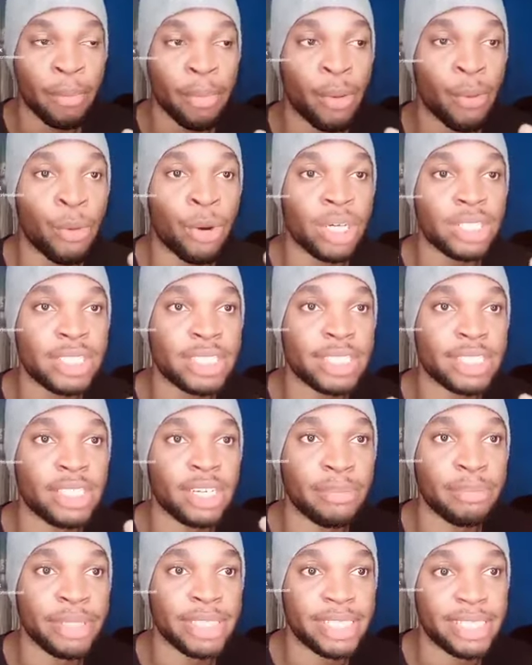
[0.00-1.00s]
But what is
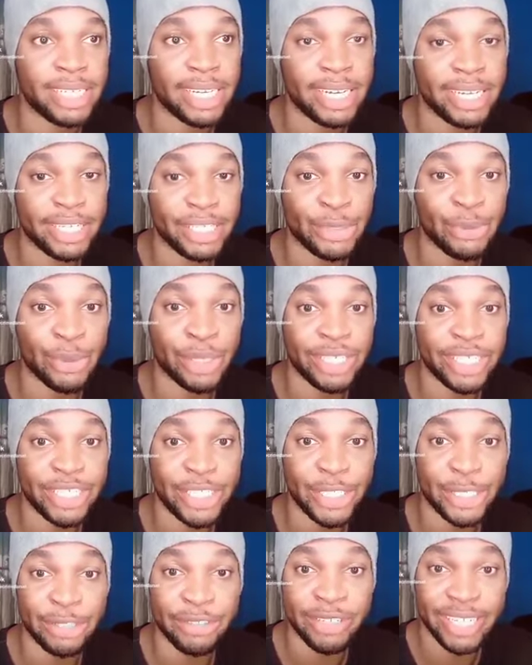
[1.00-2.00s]
not being said is what the
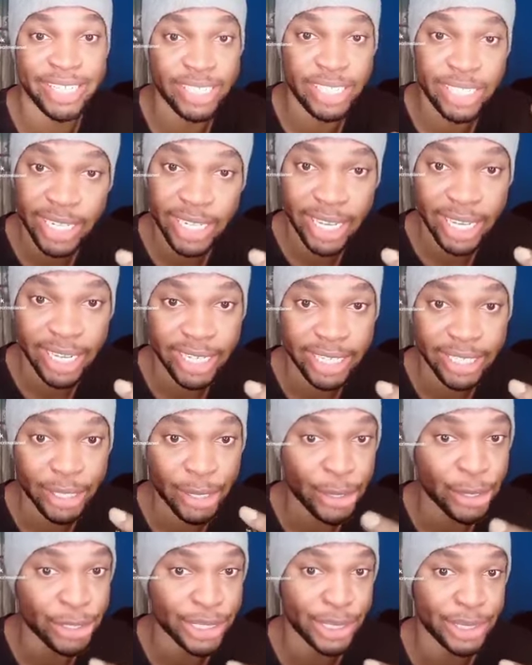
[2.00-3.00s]
children are saying in
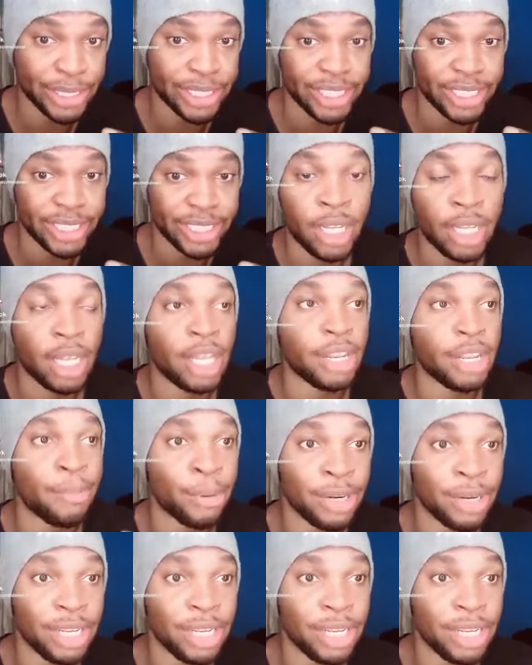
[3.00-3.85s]
the custody. The